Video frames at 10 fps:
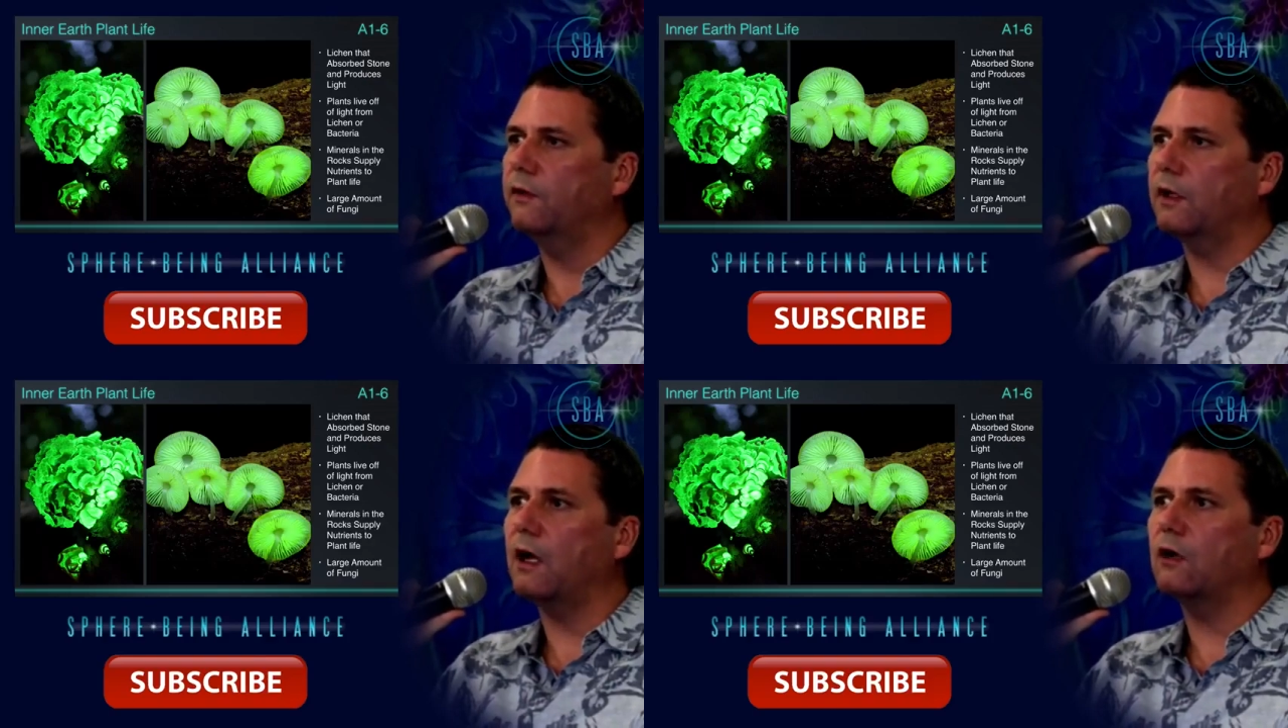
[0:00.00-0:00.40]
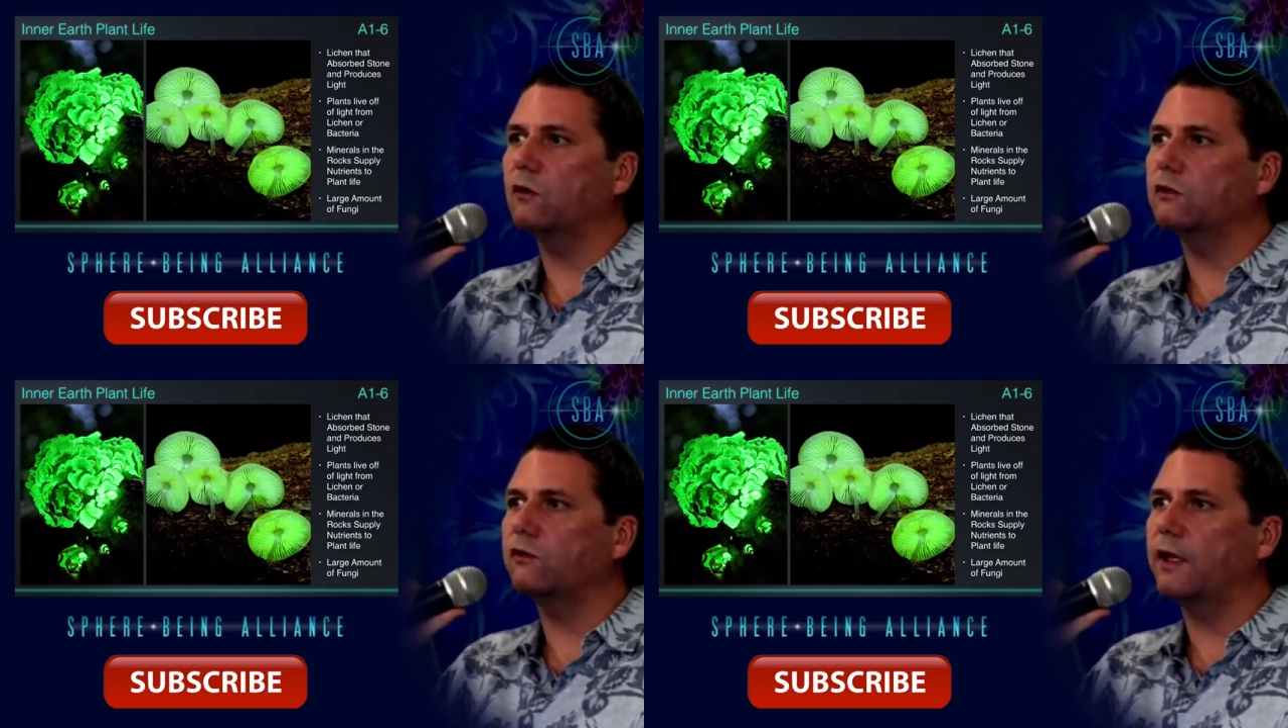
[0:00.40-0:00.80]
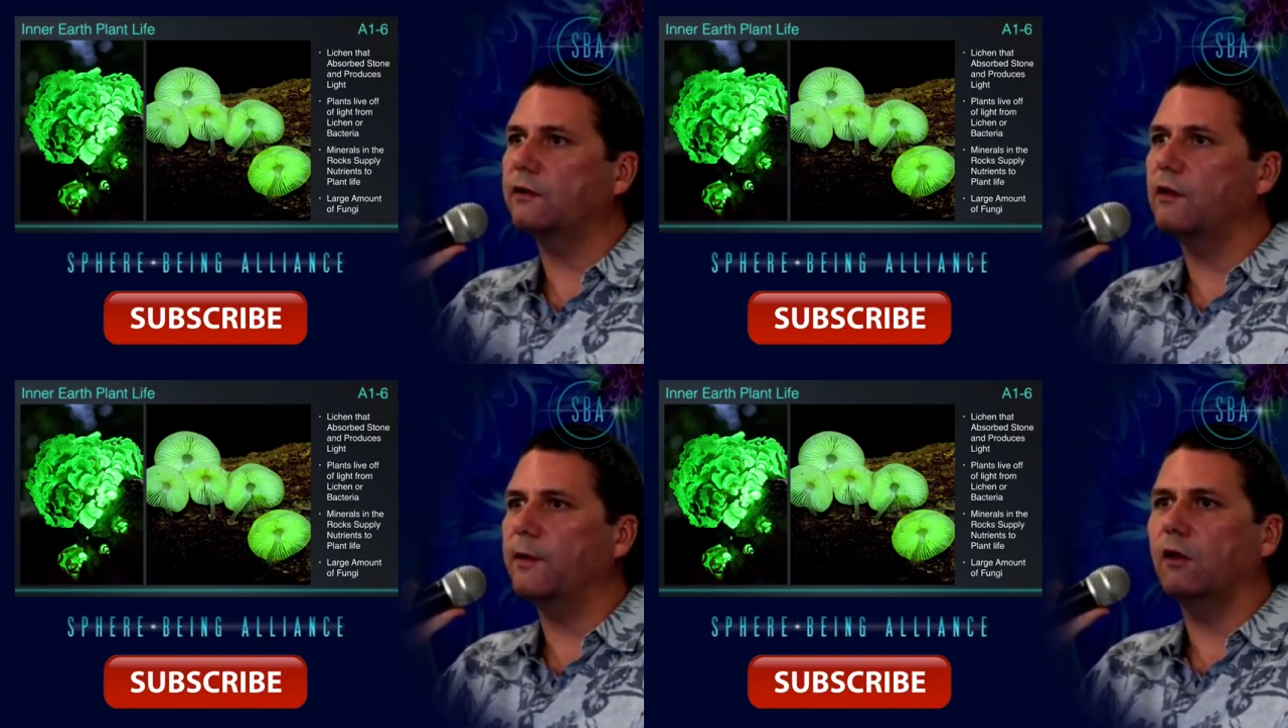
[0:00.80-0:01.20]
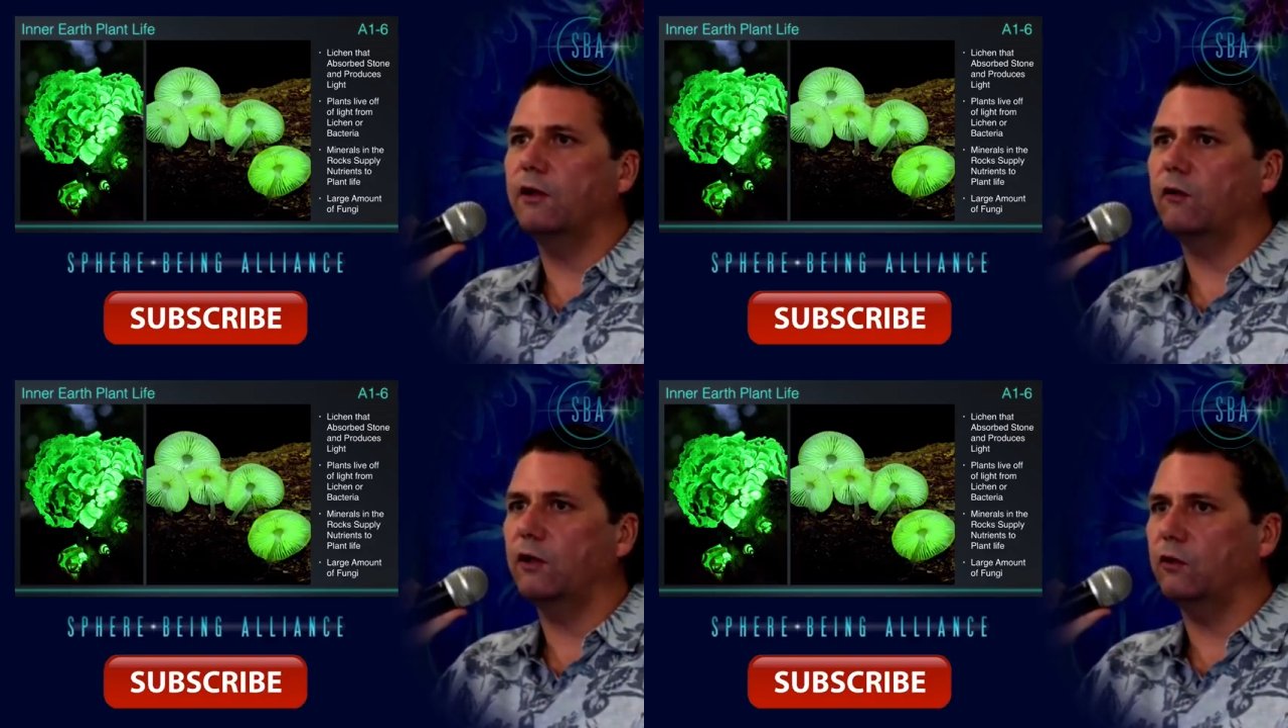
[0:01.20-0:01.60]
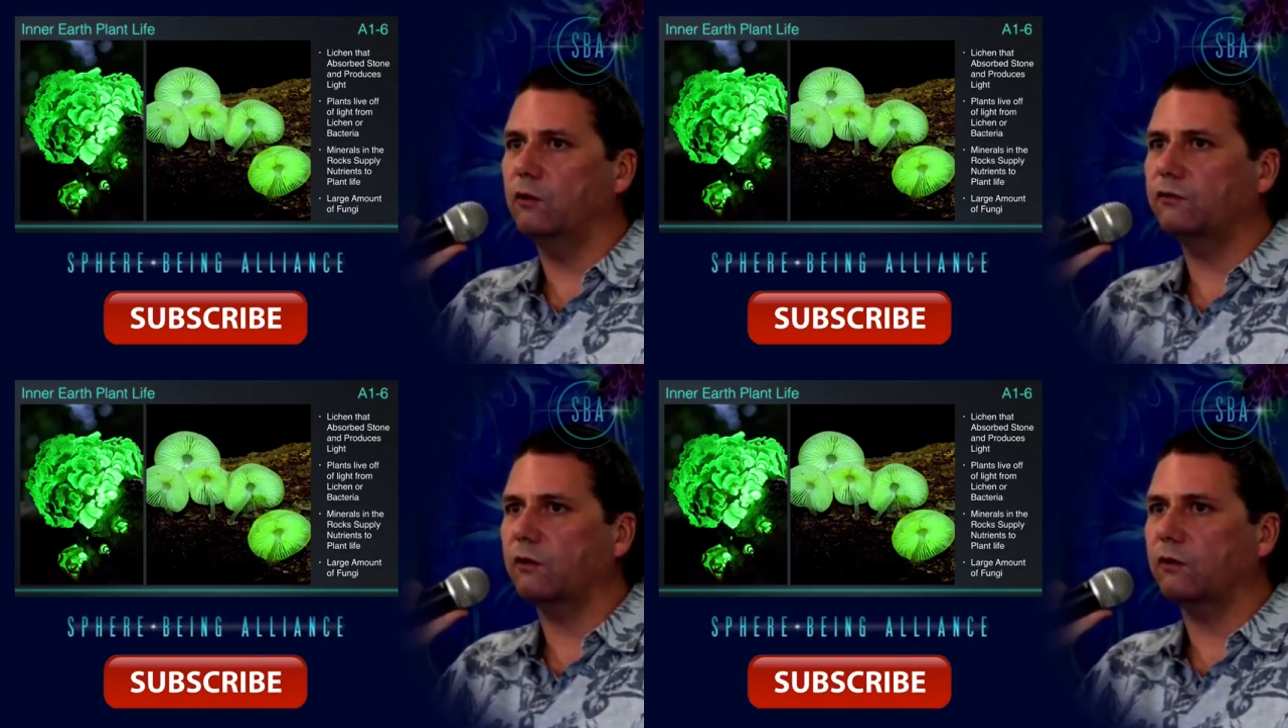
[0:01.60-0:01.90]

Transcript: the goggles that the military used